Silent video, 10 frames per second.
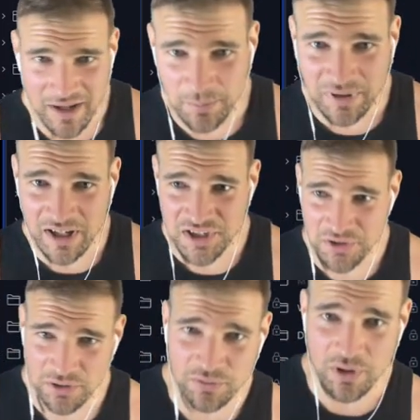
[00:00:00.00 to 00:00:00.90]
and play a
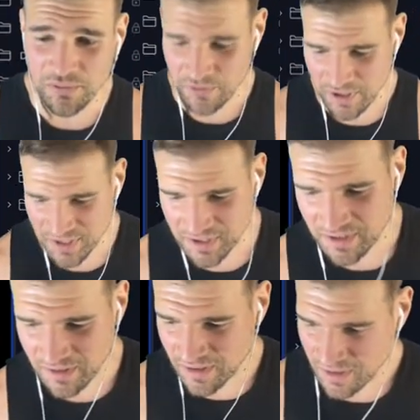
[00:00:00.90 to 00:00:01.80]
certain role for us,
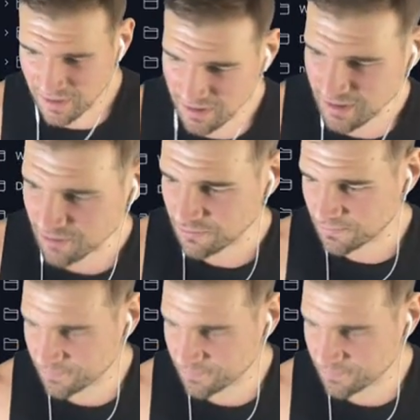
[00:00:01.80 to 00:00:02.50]
you know?